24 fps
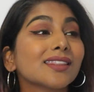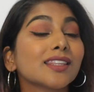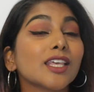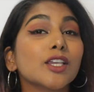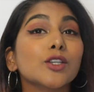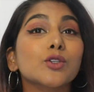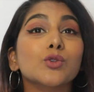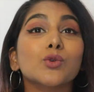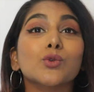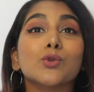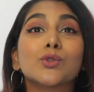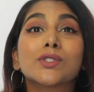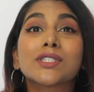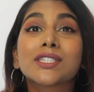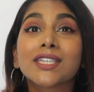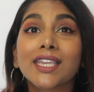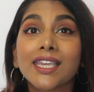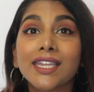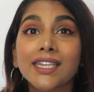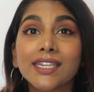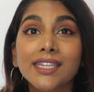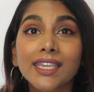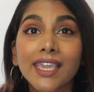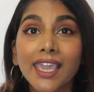they do
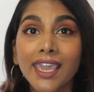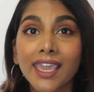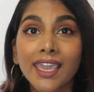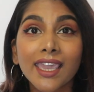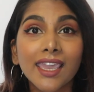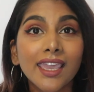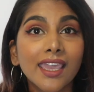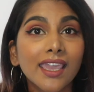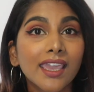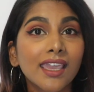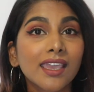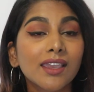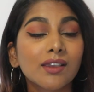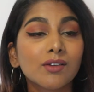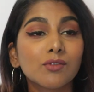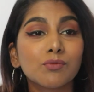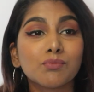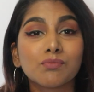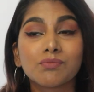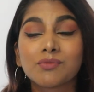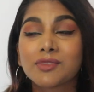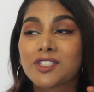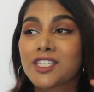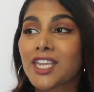skincare,
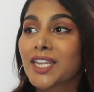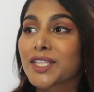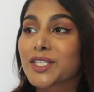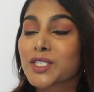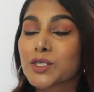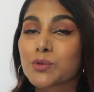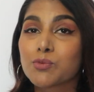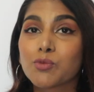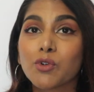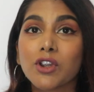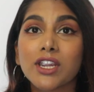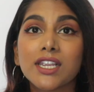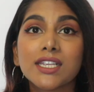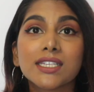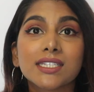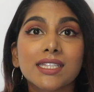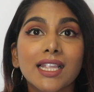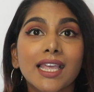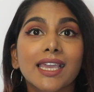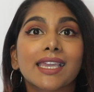setting sprays.